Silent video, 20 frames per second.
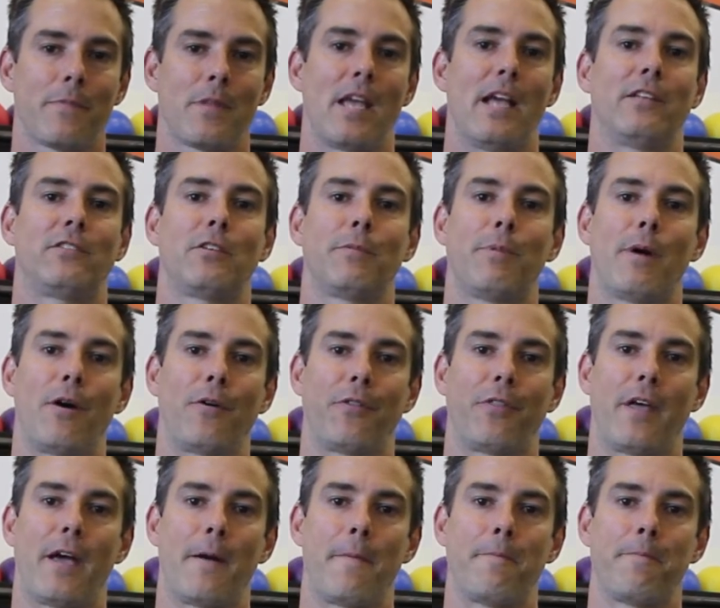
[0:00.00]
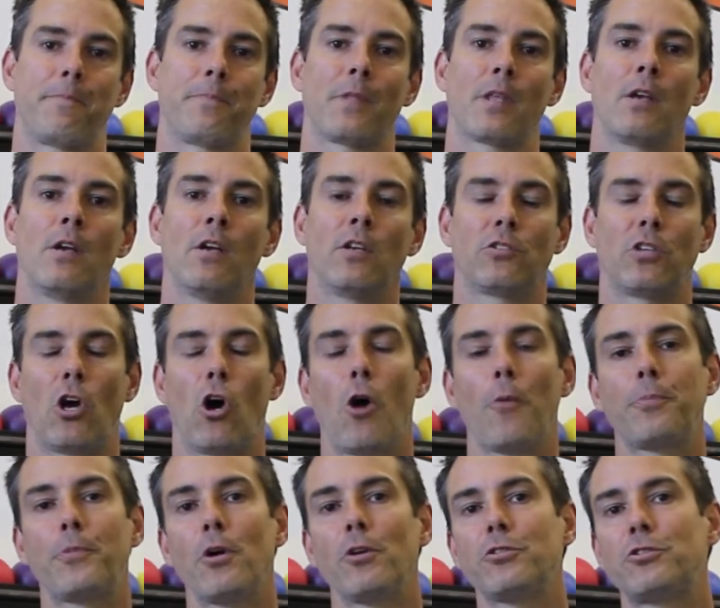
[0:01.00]
it's about them. So I
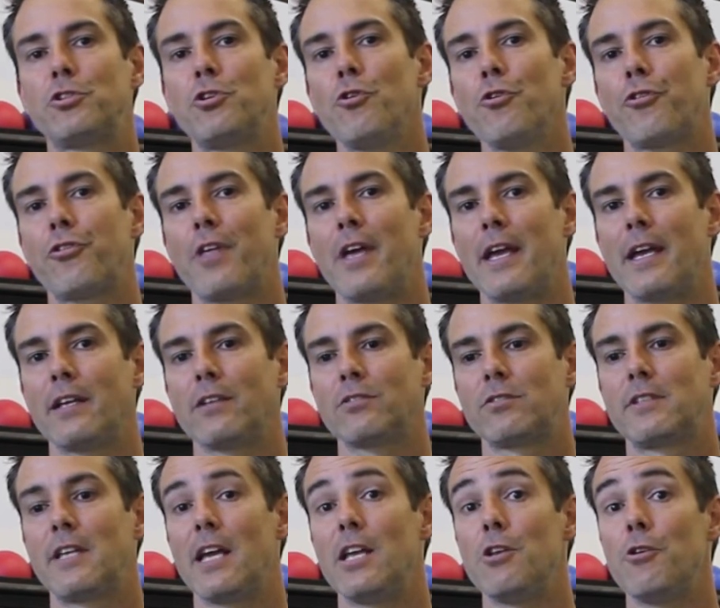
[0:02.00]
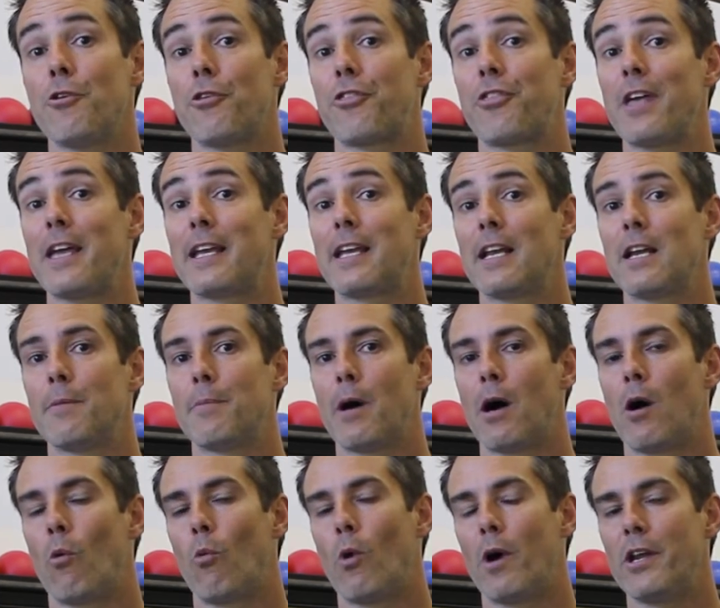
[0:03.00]
hope those two things get you thinking
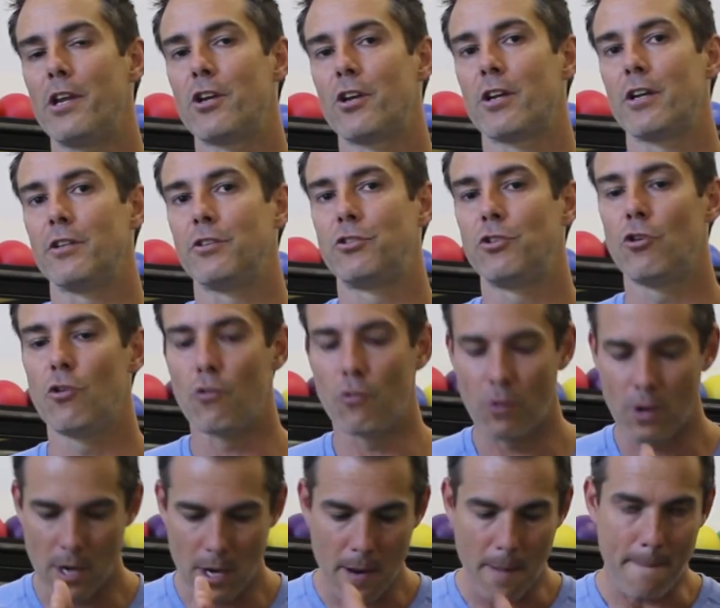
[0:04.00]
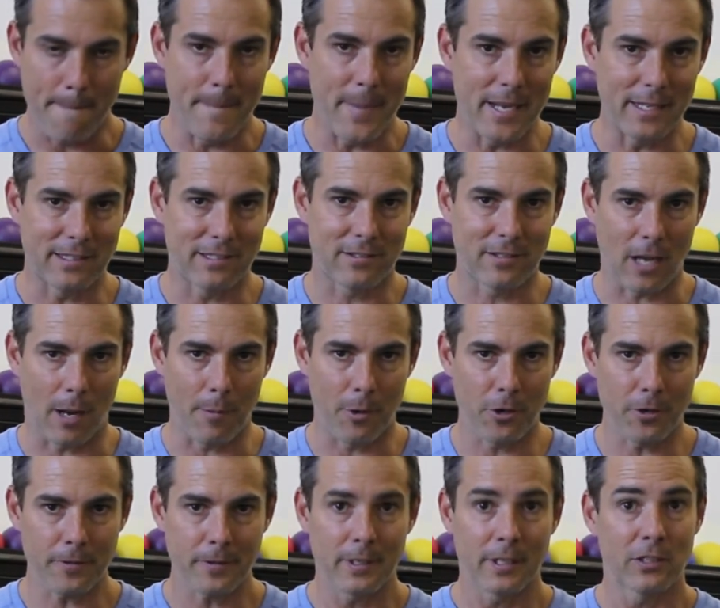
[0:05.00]
about what you're going to do
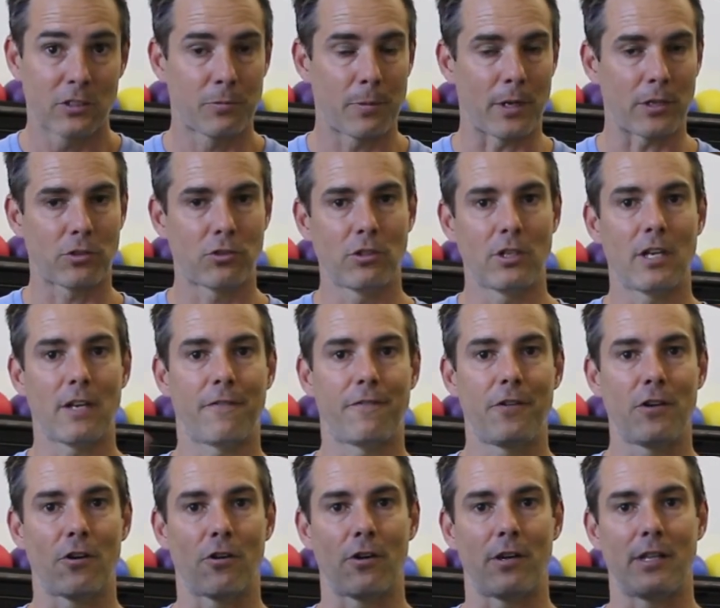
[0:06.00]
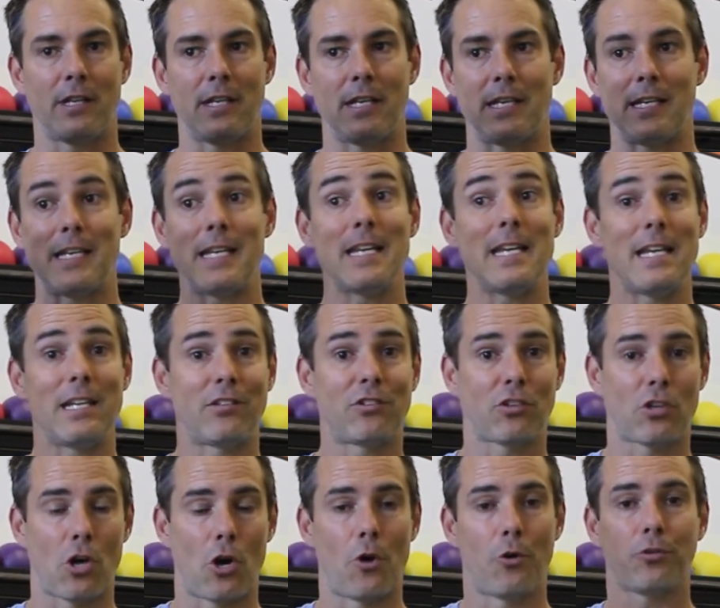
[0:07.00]
midsummer, especially if you're in the
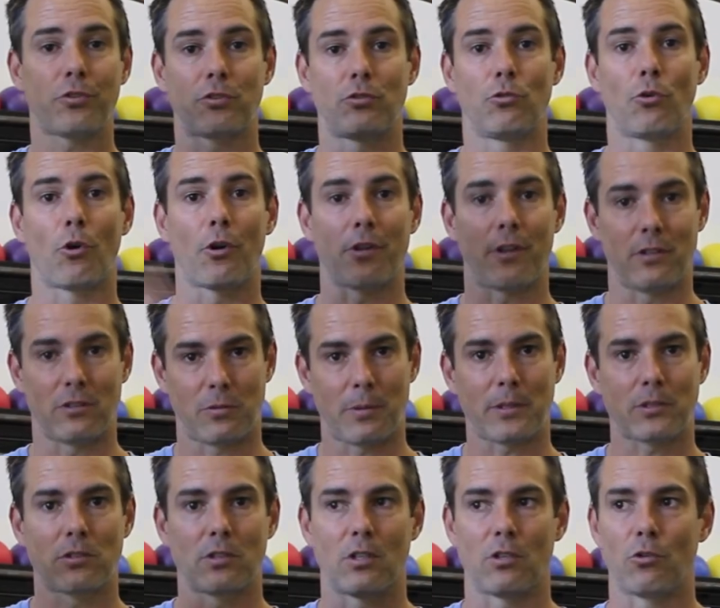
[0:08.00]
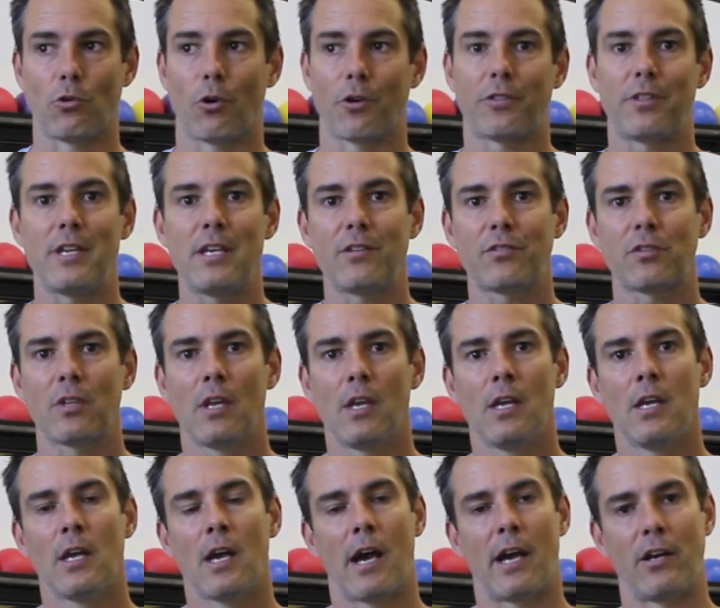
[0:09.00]
East Coast, especially the Northeast.
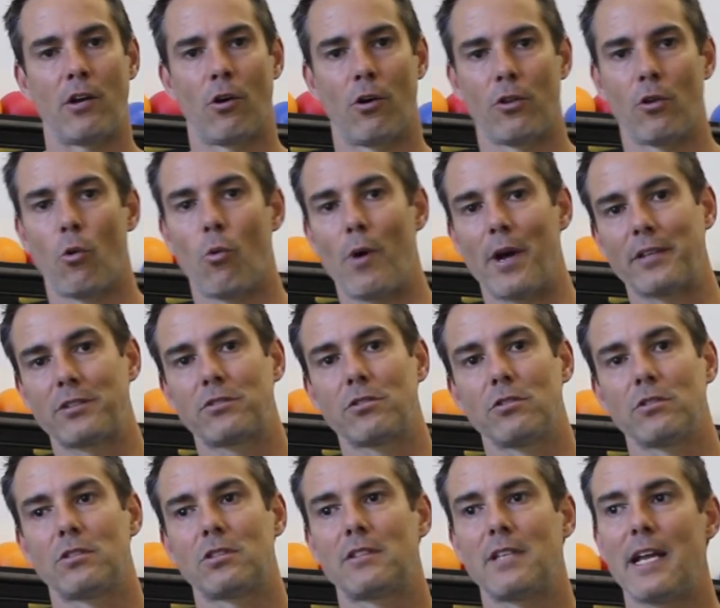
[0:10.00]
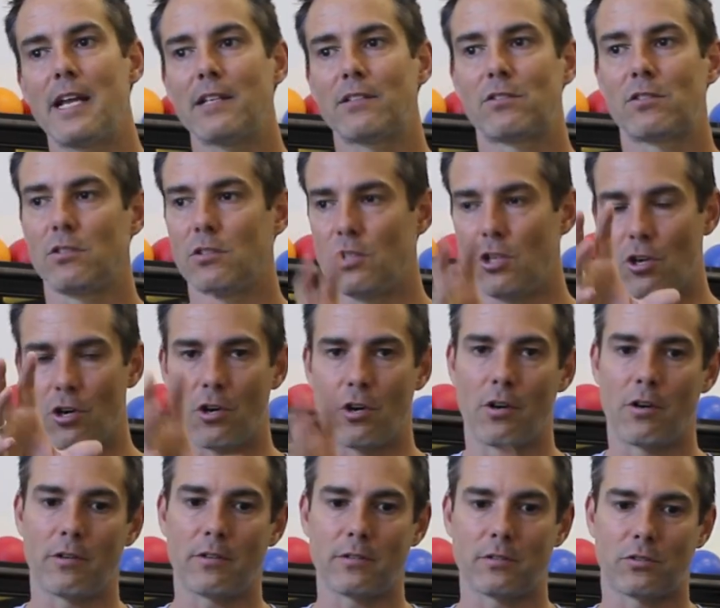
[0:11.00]
I know in the Western states,
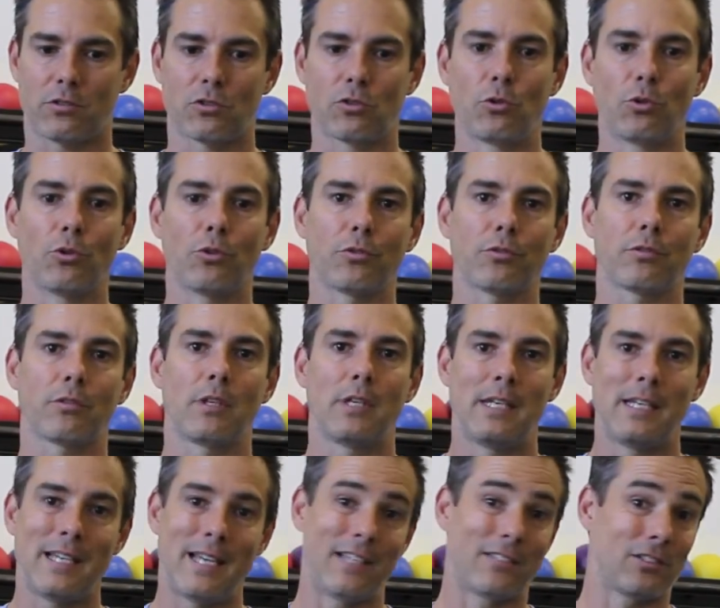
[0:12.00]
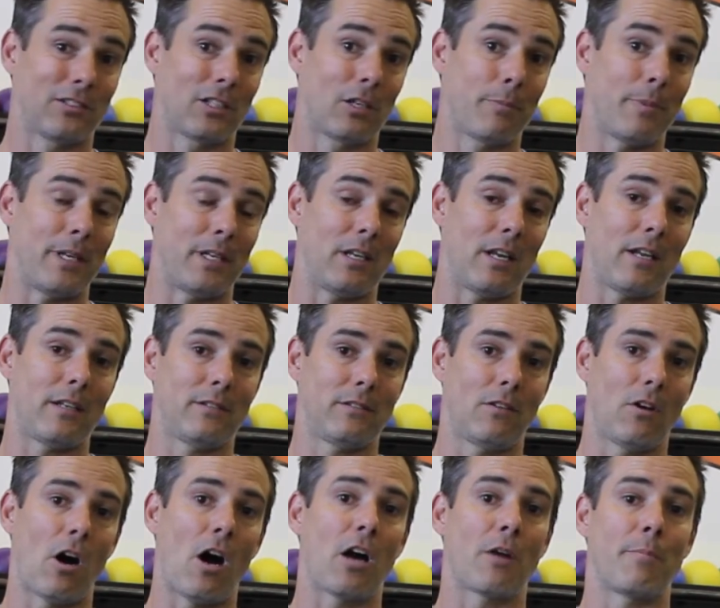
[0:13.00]
your school is a little bit
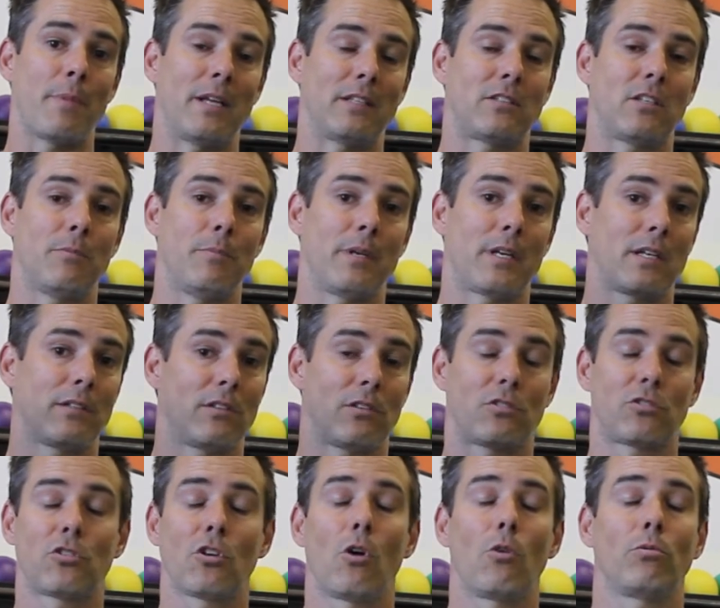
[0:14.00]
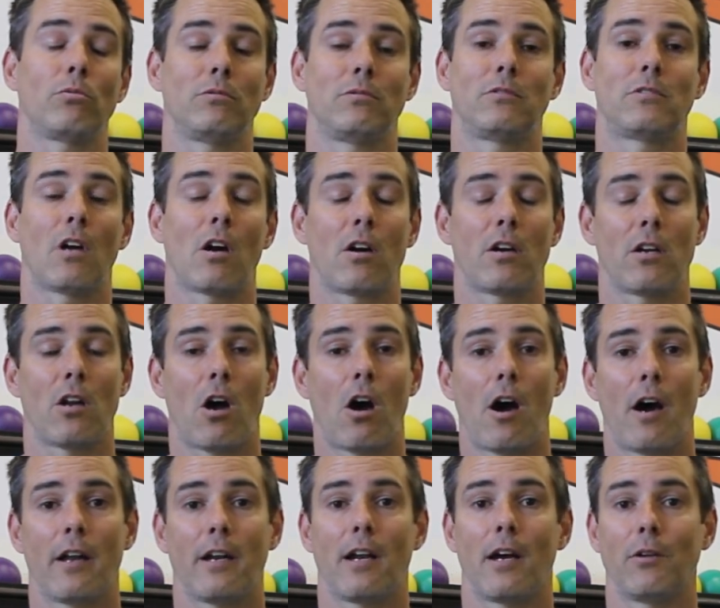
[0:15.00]
augmented because it's so darn
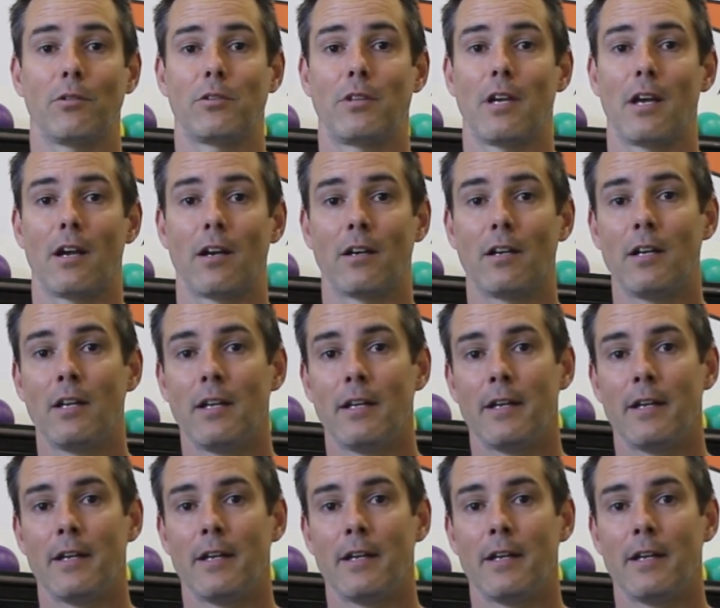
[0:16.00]
hot out there.